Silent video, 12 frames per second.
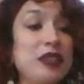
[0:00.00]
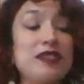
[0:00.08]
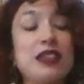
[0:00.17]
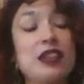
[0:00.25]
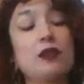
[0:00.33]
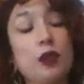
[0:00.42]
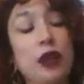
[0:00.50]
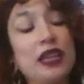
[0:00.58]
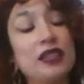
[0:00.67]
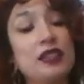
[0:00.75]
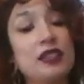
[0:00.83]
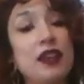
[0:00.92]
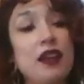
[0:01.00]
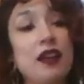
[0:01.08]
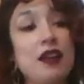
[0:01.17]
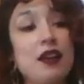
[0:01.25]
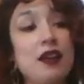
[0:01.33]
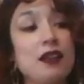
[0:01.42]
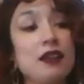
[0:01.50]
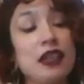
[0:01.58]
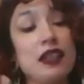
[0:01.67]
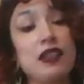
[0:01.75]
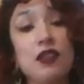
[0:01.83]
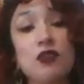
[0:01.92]
we celebrate uh,
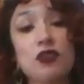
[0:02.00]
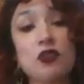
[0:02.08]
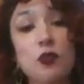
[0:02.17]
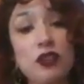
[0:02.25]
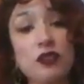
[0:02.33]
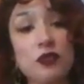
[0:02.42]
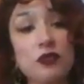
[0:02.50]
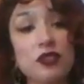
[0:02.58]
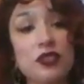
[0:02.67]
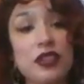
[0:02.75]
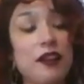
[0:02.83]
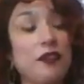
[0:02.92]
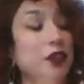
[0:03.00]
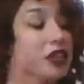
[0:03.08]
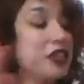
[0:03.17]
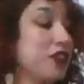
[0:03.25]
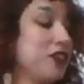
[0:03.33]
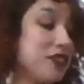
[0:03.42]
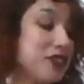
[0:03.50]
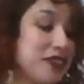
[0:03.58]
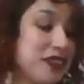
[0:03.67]
Dia de los Muertos every year.